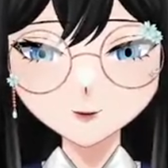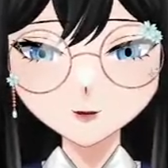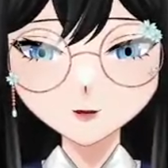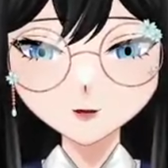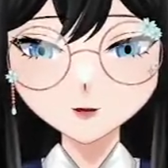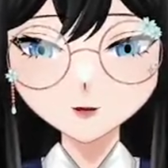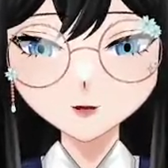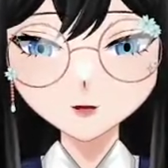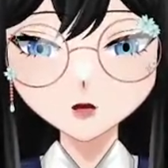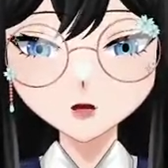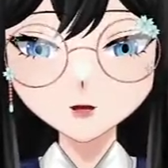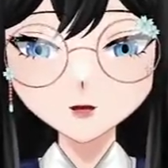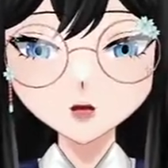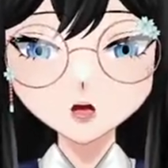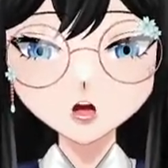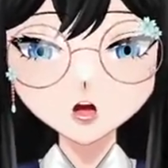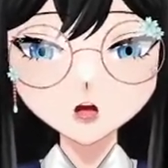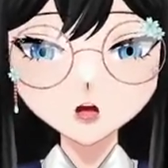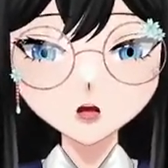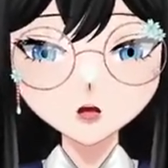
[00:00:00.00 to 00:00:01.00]
What
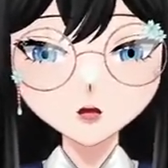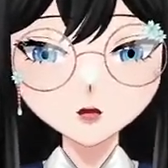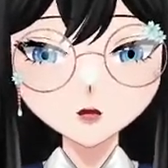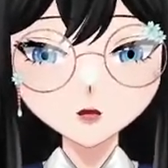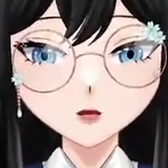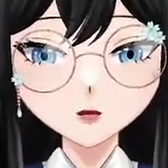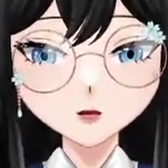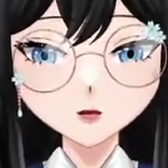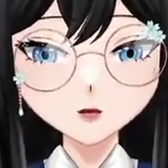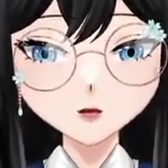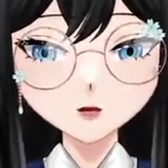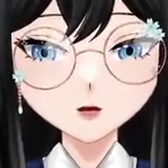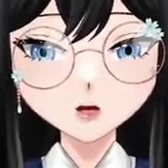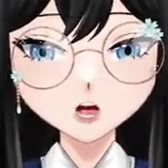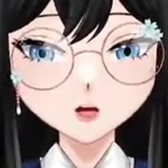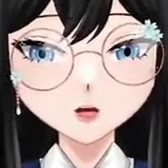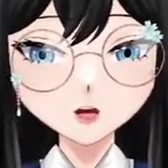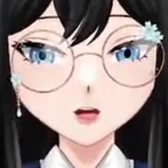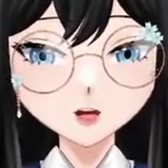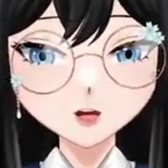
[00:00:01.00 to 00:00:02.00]
are some
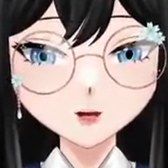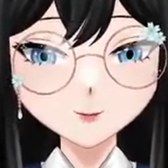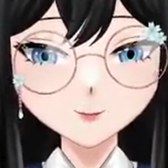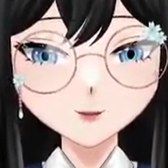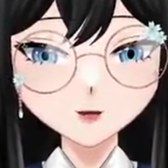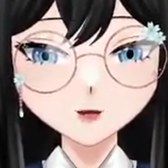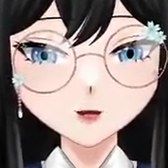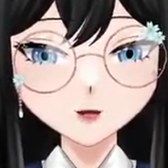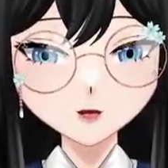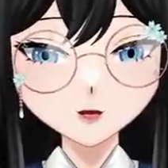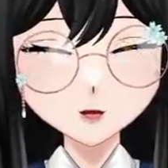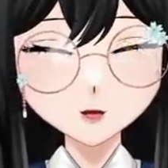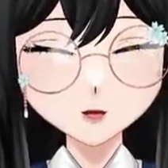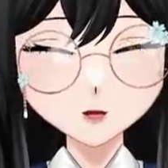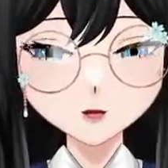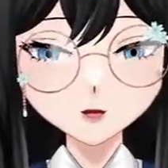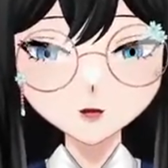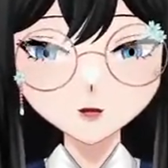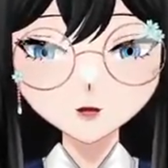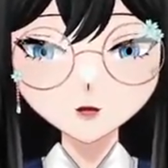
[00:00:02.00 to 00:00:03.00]
evidence
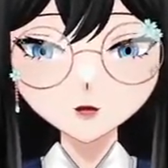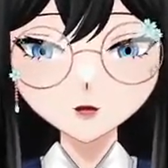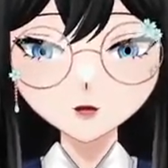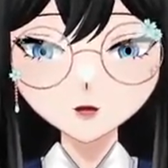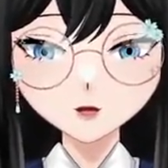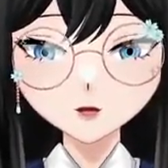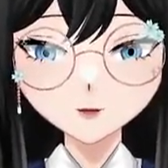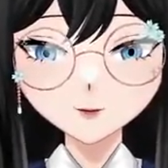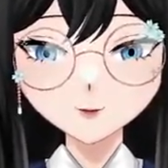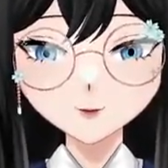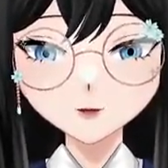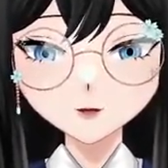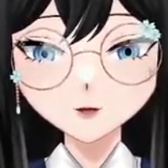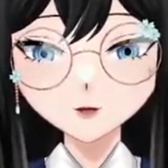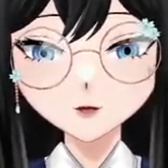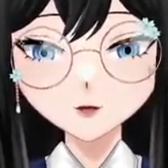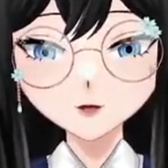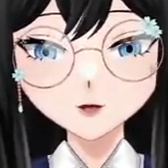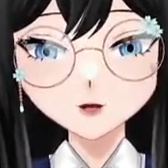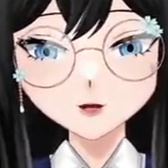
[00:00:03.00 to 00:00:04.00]
for
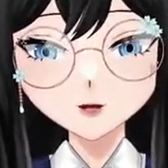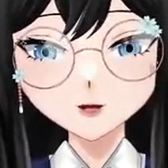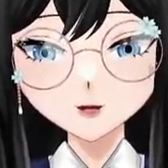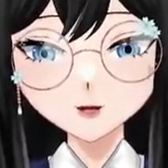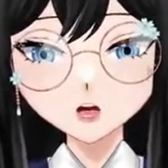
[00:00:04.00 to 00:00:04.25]
losing cell